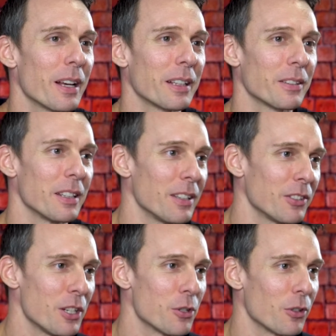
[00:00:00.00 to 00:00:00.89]
Like
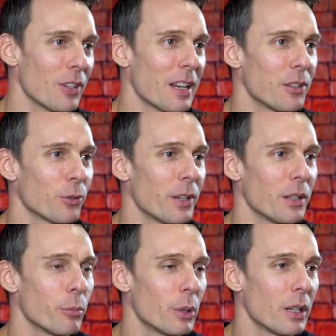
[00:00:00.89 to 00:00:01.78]
his teacher said he's
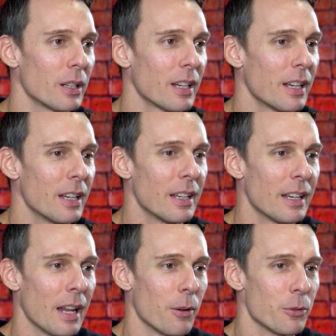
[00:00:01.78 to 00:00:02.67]
reading a book,
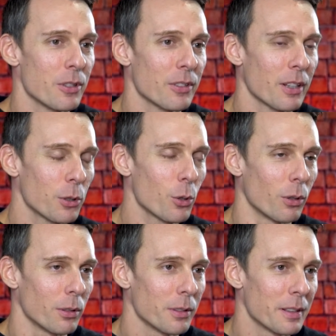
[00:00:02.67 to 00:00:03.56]
and I was just like,
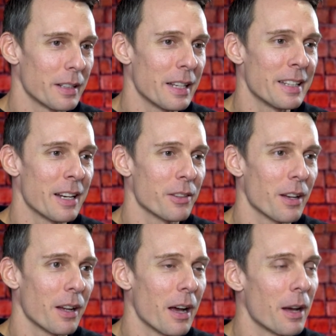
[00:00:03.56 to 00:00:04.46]
cool. And then I
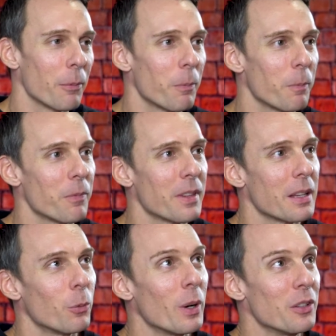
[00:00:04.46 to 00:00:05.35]
thought, I
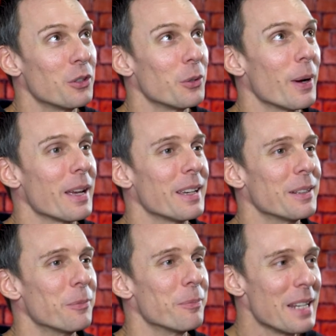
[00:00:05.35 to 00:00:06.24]
went to
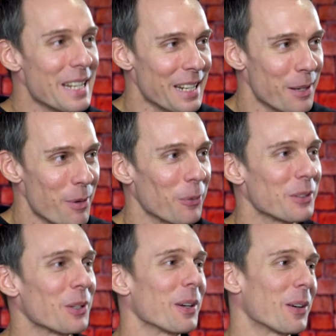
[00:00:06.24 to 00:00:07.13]
a meeting about
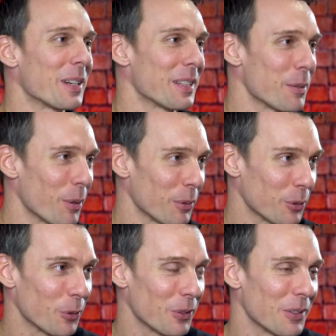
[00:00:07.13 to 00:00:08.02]
what's going on in the public
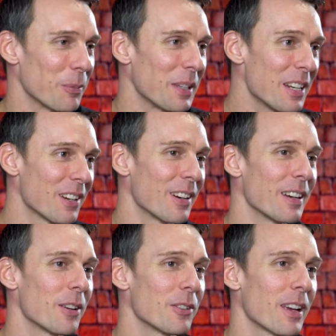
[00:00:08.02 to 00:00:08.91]
school system here,
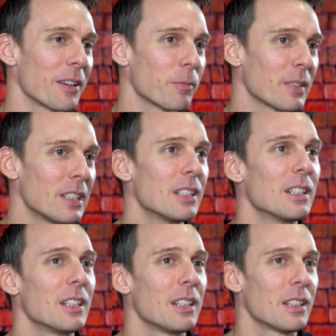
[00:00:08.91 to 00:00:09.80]
and I was like,
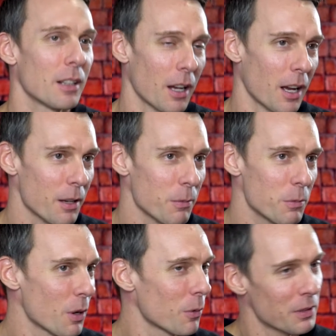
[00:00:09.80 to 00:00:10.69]
I
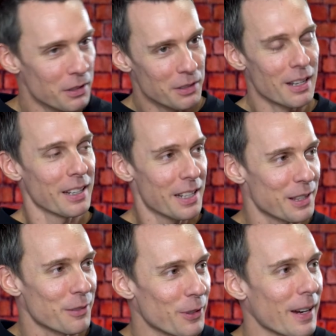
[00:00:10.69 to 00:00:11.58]
don't need to take
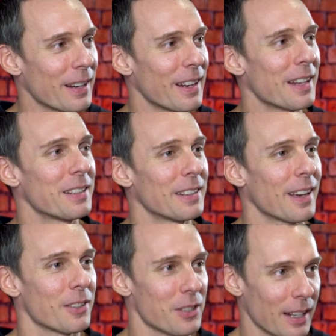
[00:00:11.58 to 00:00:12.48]
anything for granted. I need to
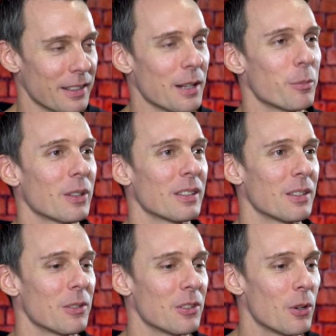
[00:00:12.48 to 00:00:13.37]
kind of check out that book and
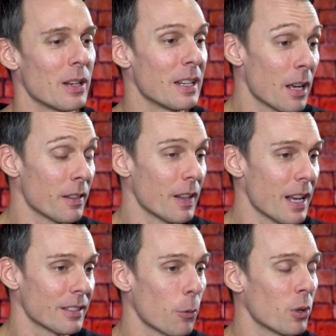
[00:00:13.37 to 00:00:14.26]
see what it's doing. And
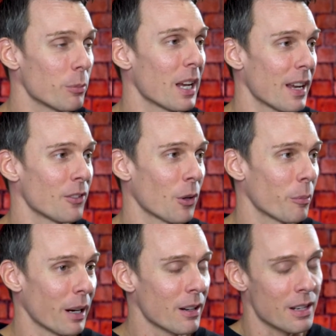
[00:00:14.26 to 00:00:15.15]
nonetheless, I want to be a
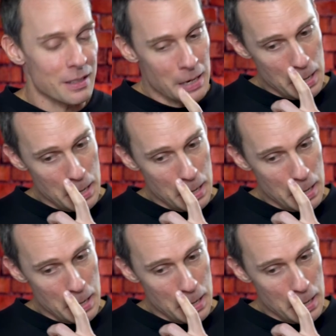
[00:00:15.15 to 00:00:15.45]
hands-on parent.